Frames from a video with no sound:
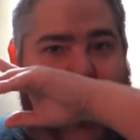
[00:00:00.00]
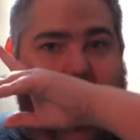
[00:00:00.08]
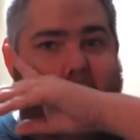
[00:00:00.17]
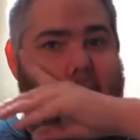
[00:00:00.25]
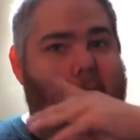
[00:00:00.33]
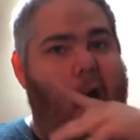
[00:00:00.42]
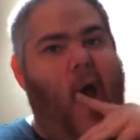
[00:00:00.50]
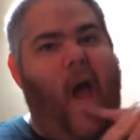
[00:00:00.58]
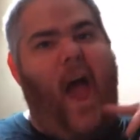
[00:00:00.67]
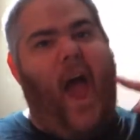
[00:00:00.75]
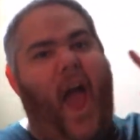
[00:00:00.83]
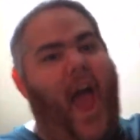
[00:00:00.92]
Is it freaking
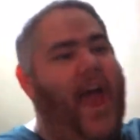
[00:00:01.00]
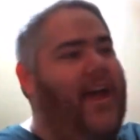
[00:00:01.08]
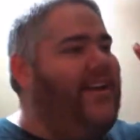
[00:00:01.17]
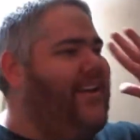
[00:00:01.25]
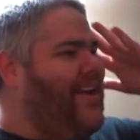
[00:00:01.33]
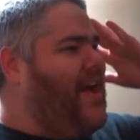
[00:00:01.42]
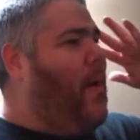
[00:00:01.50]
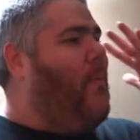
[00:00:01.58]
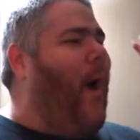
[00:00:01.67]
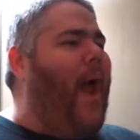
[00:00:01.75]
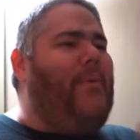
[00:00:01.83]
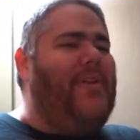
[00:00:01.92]
diaper cream?
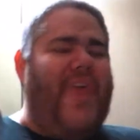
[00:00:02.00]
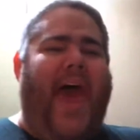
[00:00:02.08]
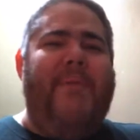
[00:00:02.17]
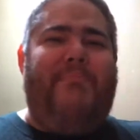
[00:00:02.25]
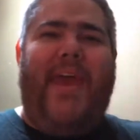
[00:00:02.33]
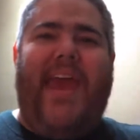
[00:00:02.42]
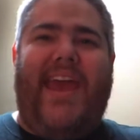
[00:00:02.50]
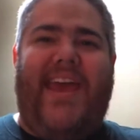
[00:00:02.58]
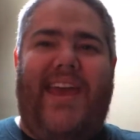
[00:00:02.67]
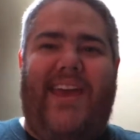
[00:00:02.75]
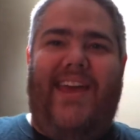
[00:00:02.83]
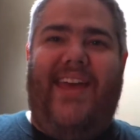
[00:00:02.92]
Why would that
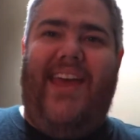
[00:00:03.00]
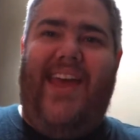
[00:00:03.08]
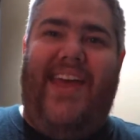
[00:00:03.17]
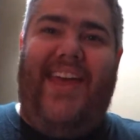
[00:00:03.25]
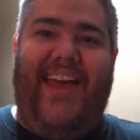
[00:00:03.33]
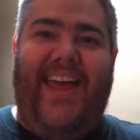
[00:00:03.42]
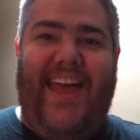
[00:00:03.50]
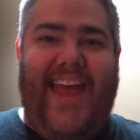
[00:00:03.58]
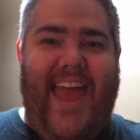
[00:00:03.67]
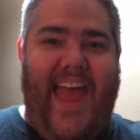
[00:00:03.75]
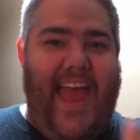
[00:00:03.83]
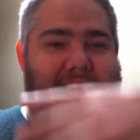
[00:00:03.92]
be? It
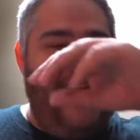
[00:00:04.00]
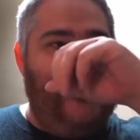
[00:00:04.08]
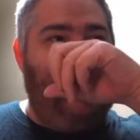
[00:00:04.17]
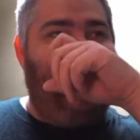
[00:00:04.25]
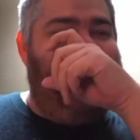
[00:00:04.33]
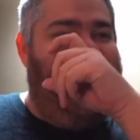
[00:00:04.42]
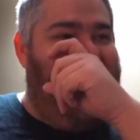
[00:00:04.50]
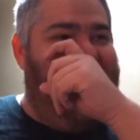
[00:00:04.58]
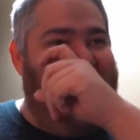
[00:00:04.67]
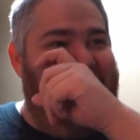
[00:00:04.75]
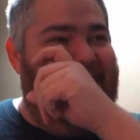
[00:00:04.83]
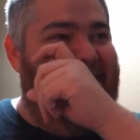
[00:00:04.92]
smells
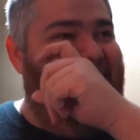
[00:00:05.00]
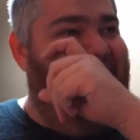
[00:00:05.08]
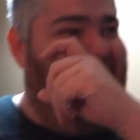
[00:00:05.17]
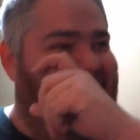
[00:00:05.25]
like diaper